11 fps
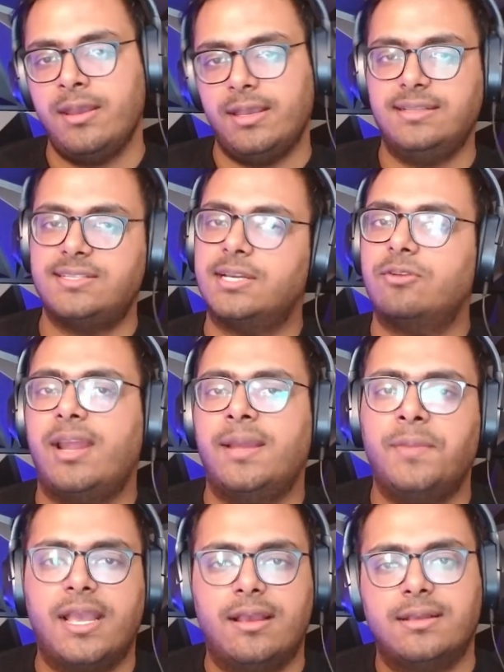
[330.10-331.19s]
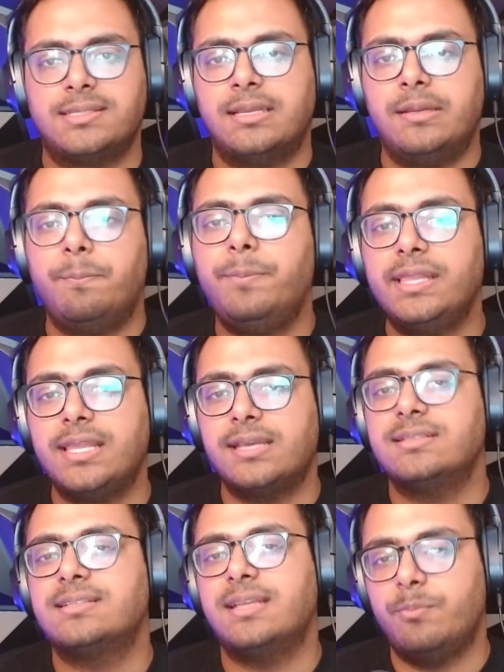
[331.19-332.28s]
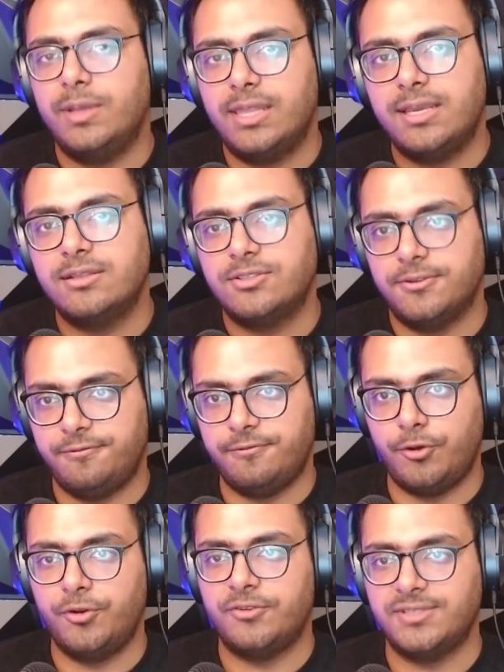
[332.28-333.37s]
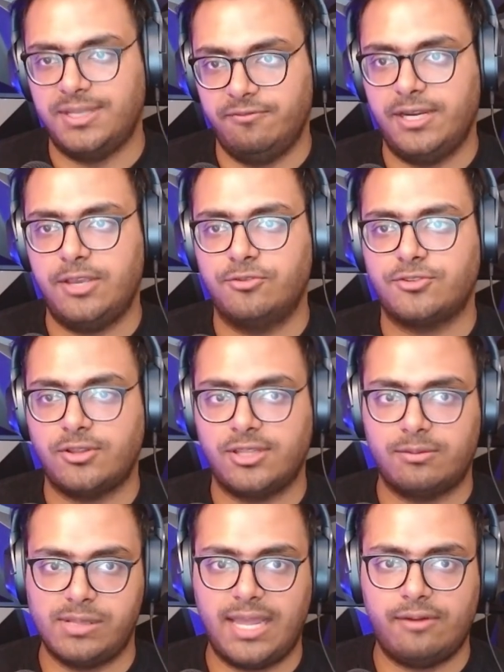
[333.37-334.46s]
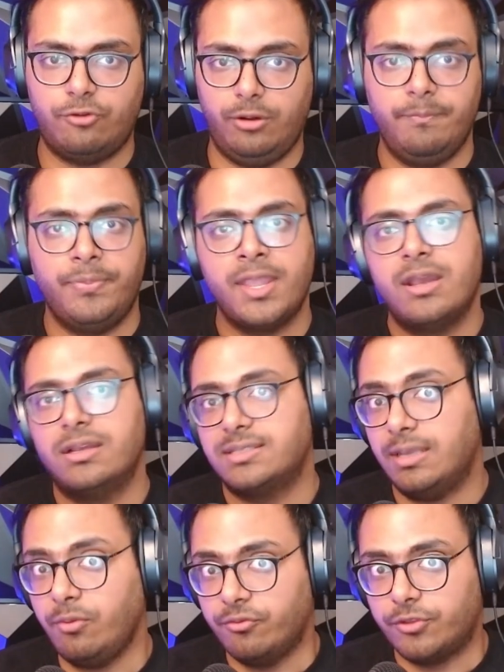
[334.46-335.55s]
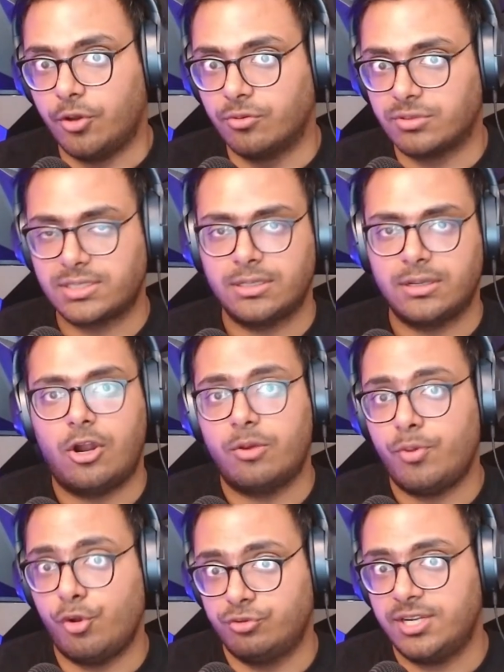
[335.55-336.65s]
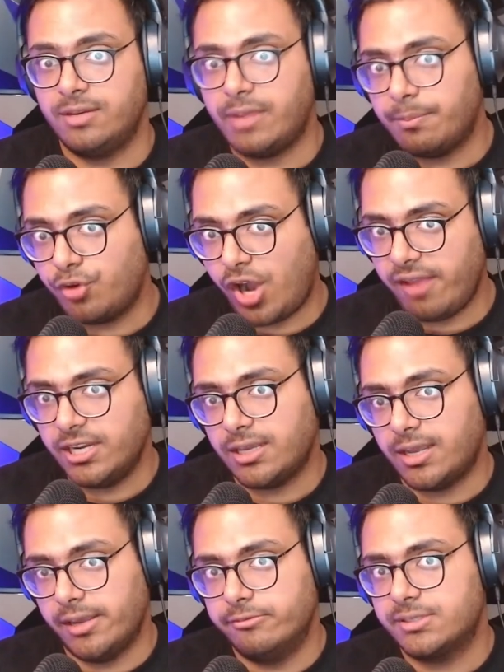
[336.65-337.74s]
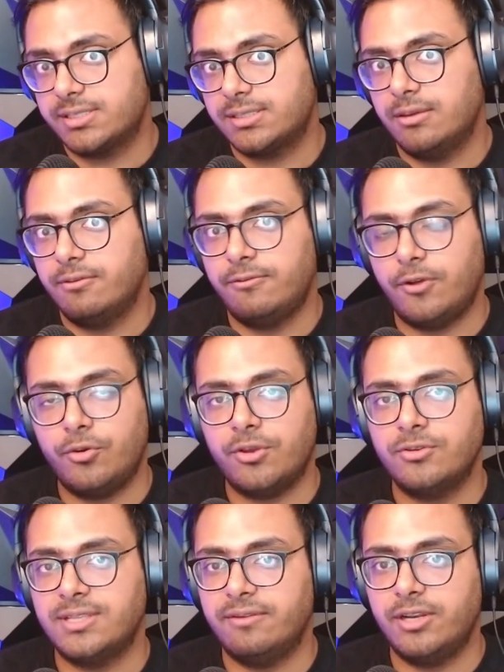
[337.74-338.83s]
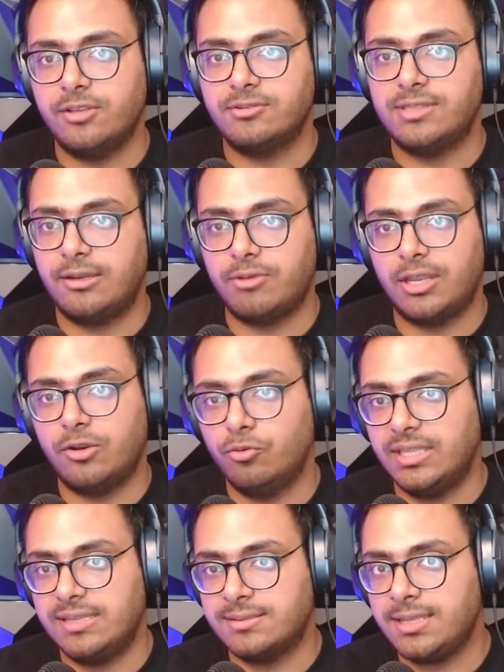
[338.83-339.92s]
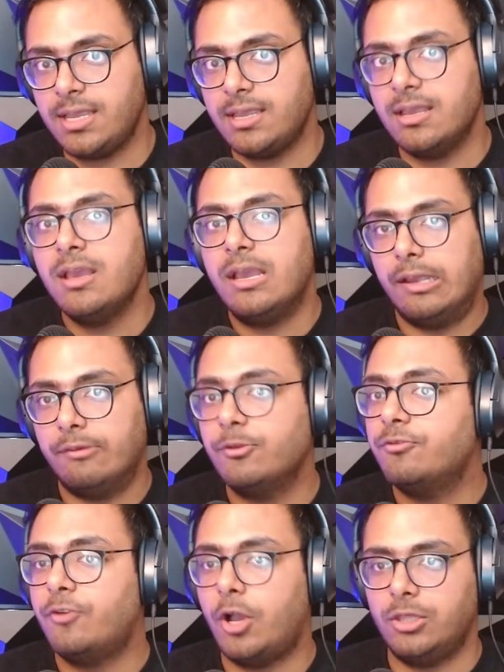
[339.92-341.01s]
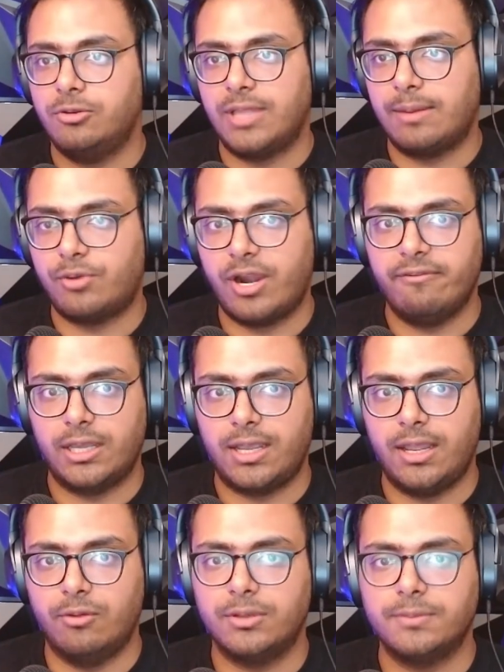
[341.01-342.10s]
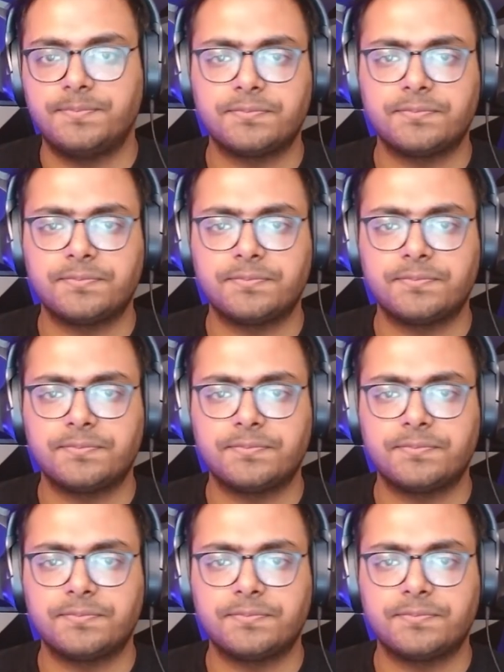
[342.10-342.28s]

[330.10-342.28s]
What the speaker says: Instagram has billions and billions of photos and videos on their platform. Some of those are posted by private accounts, photos and videos that you can only see if you follow that private account.